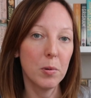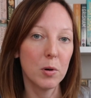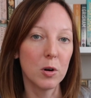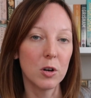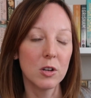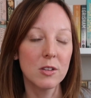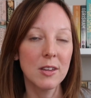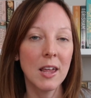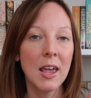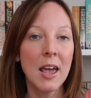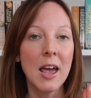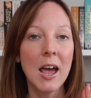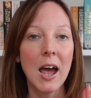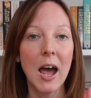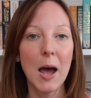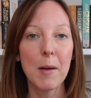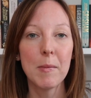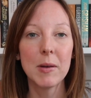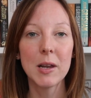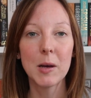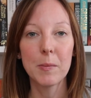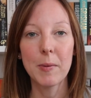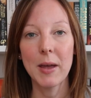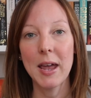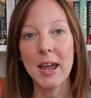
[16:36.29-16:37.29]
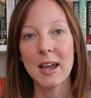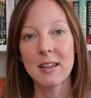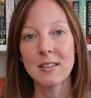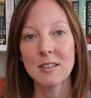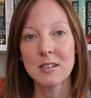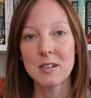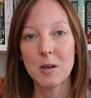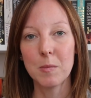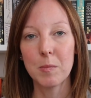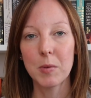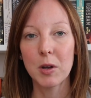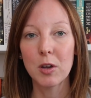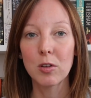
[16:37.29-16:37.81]
but I'm a little bit
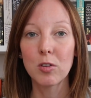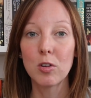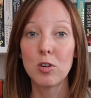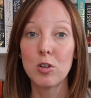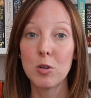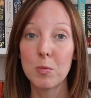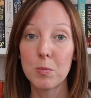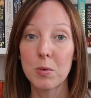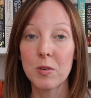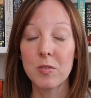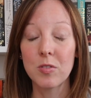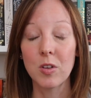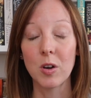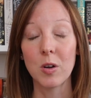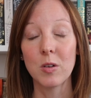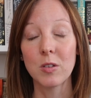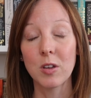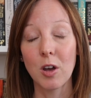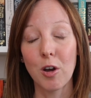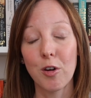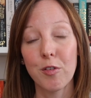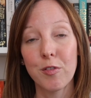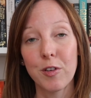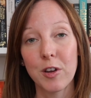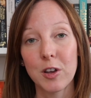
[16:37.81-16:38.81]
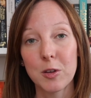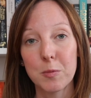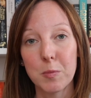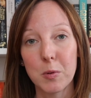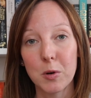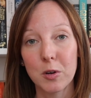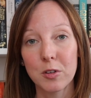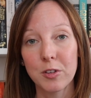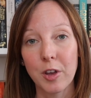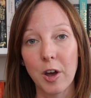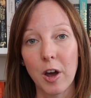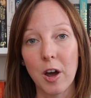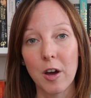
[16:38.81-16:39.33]
hesitant because a number of those are first
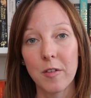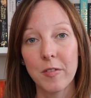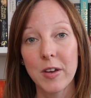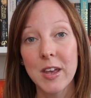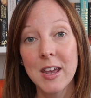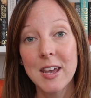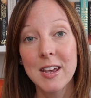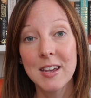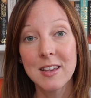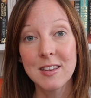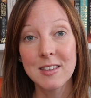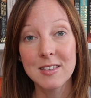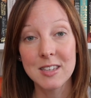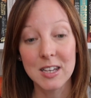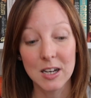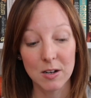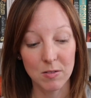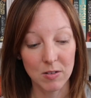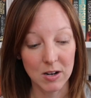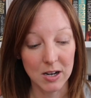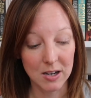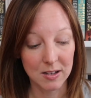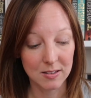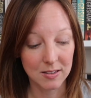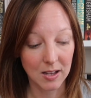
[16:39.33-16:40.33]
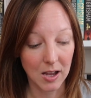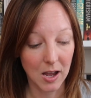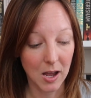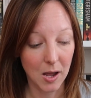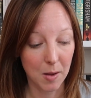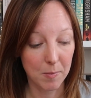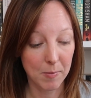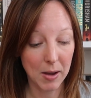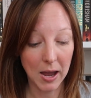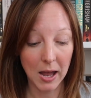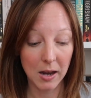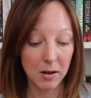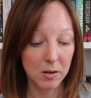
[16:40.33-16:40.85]
books of series
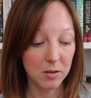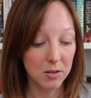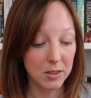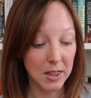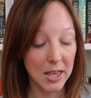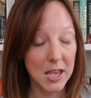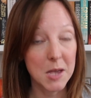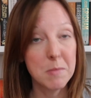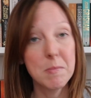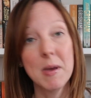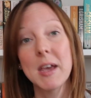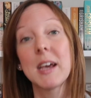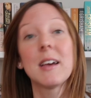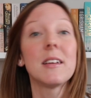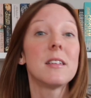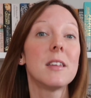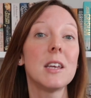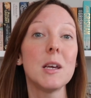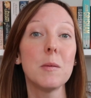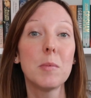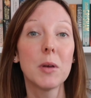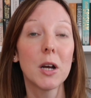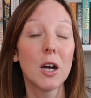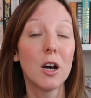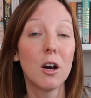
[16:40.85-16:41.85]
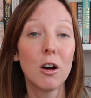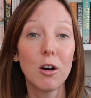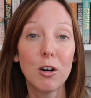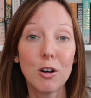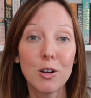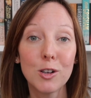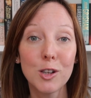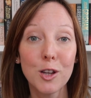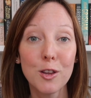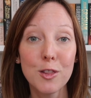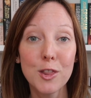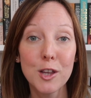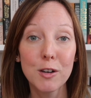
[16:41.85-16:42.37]
um, and they make a TBR
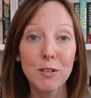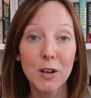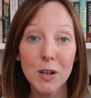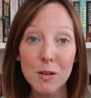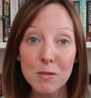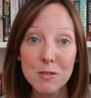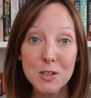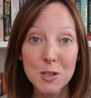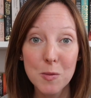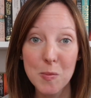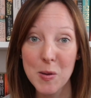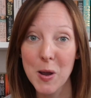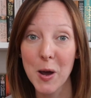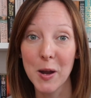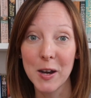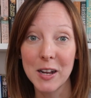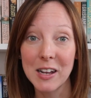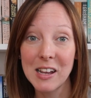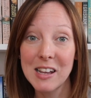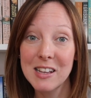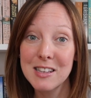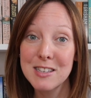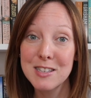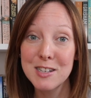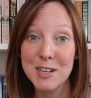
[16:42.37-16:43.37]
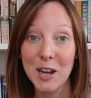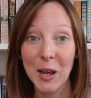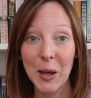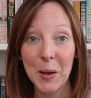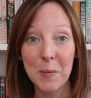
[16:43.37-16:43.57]
all on their own to be honest.